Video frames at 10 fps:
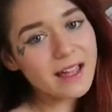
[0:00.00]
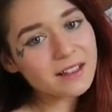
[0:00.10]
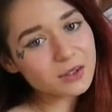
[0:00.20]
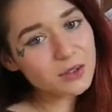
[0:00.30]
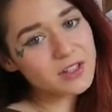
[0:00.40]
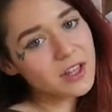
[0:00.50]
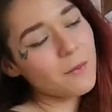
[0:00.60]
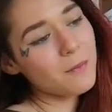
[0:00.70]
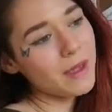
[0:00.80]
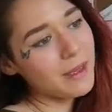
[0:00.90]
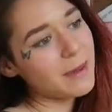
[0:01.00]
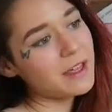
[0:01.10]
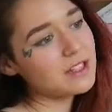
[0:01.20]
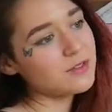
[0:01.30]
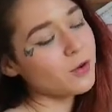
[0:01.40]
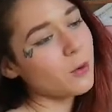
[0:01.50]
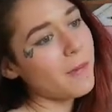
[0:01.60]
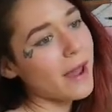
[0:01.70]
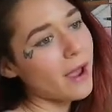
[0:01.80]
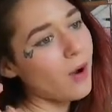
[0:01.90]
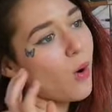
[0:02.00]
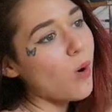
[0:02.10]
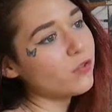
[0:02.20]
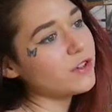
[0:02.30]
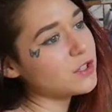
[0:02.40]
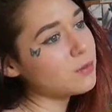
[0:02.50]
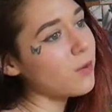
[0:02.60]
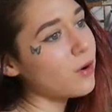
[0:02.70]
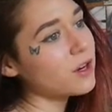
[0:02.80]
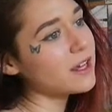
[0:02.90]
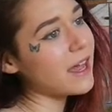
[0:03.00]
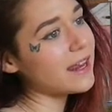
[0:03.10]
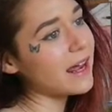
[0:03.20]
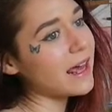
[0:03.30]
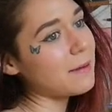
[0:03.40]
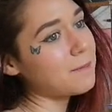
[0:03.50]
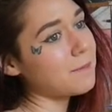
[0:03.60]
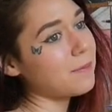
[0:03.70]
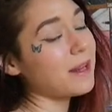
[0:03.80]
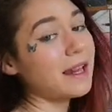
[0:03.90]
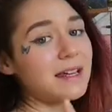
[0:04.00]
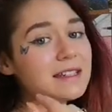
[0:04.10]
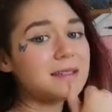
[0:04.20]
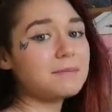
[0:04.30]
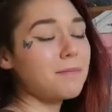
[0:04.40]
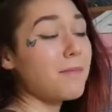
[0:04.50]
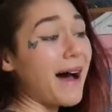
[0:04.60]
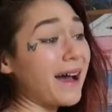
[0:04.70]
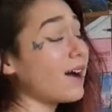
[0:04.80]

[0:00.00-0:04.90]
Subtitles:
took some images from my old vision board that I placed back